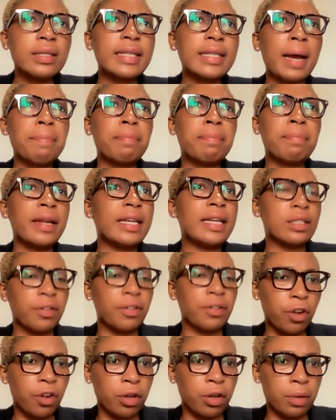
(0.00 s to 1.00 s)
templates
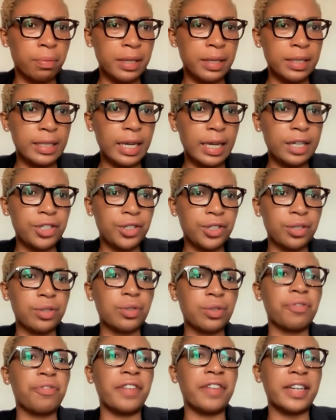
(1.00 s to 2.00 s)
of documentation
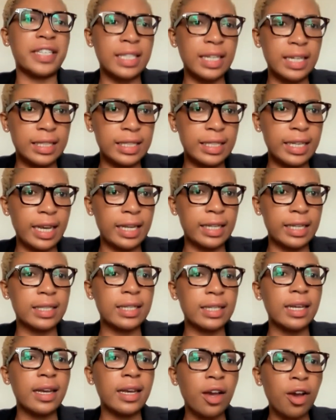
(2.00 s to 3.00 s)
to facilitate
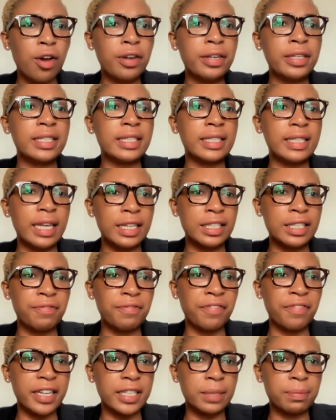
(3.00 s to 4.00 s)
early stage
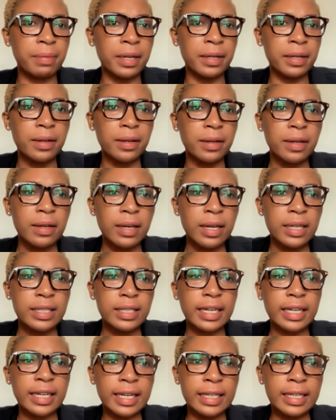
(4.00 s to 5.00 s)
investment.
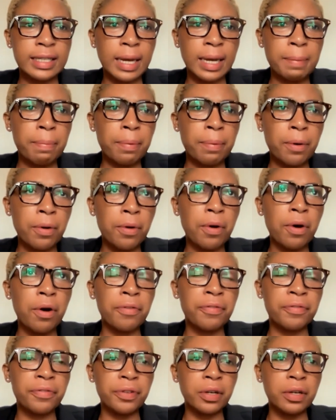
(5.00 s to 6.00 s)
Take an example
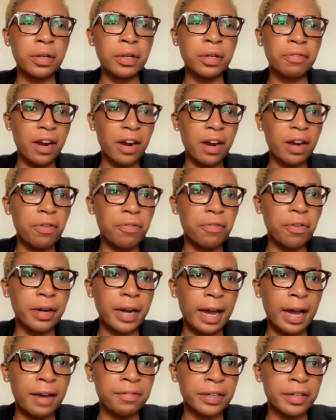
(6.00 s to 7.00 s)
of
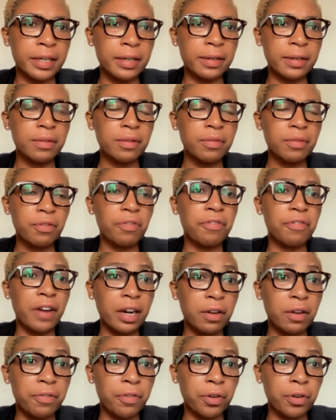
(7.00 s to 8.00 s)
Francophone Africa, for
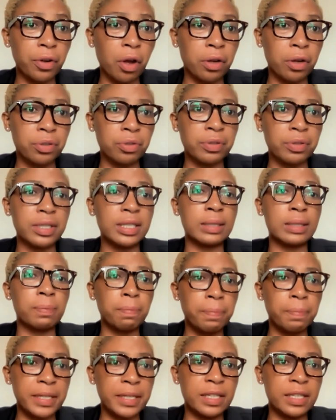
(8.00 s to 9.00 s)
Francophone countries,
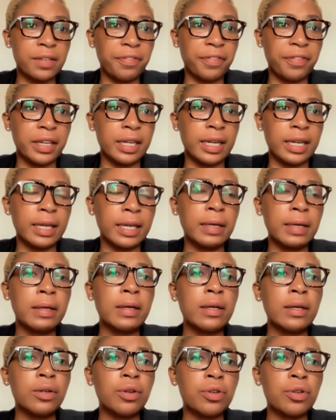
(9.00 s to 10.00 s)

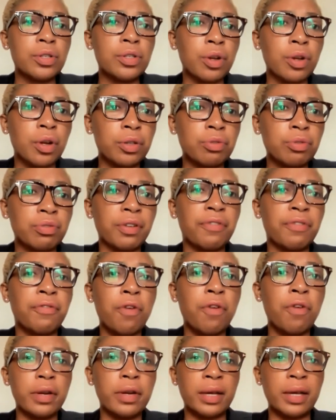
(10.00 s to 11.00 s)
specifically those countries
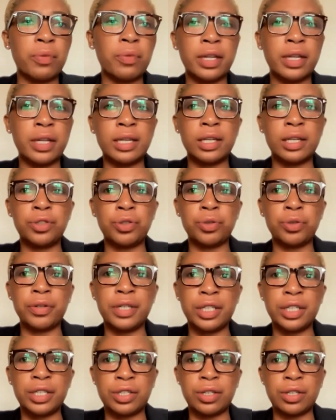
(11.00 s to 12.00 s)
falling within the
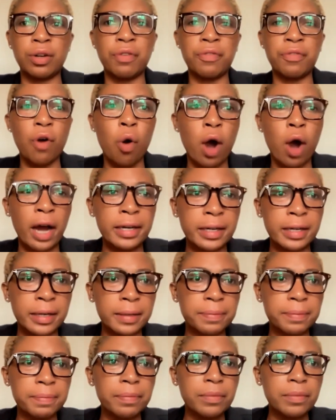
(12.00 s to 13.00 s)
jurisdiction of
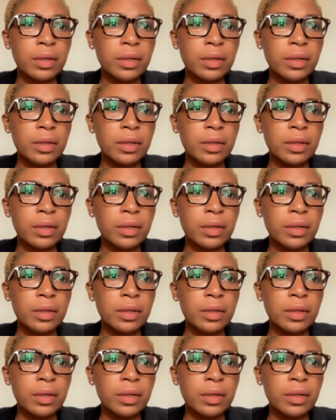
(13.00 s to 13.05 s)
OHADA.